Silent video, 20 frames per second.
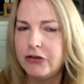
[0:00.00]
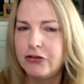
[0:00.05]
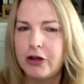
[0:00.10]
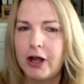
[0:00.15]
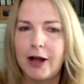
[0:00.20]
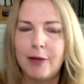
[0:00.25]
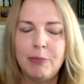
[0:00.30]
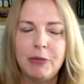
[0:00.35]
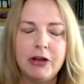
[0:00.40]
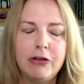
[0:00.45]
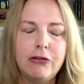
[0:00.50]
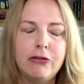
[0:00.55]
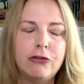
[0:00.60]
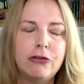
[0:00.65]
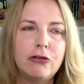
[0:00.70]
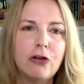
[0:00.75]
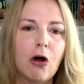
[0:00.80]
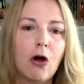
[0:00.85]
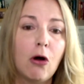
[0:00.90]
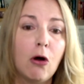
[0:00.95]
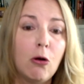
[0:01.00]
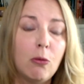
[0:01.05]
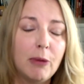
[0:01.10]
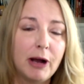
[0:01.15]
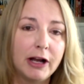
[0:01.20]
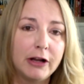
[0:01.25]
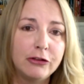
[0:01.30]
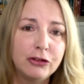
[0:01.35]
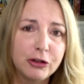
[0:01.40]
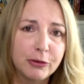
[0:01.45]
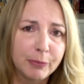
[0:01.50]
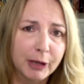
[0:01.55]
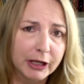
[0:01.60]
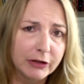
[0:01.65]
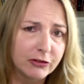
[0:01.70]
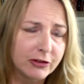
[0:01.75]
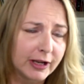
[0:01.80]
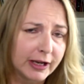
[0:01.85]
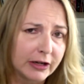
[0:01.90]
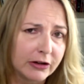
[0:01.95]
He taught me so much
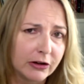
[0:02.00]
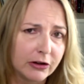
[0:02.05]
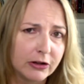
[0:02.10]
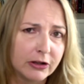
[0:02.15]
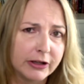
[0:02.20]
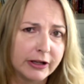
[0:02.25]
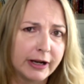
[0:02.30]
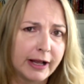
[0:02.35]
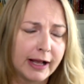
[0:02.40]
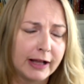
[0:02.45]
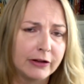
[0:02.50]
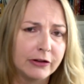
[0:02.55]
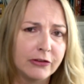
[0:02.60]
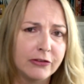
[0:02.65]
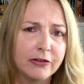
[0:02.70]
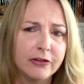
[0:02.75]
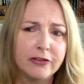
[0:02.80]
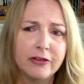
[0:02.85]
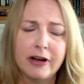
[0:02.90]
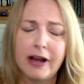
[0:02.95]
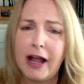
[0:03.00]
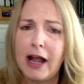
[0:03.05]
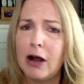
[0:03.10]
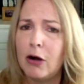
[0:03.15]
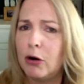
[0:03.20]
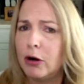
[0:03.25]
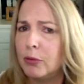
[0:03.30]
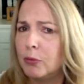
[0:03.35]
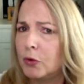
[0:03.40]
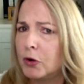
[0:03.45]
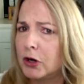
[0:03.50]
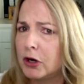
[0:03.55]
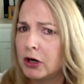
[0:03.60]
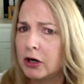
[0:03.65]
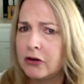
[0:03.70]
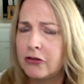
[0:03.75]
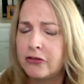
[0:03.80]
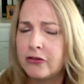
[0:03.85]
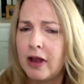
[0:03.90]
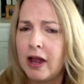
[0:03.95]
about technical analysis and how it
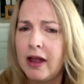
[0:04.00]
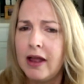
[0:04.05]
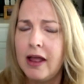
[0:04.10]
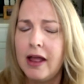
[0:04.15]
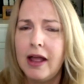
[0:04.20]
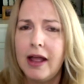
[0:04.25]
works.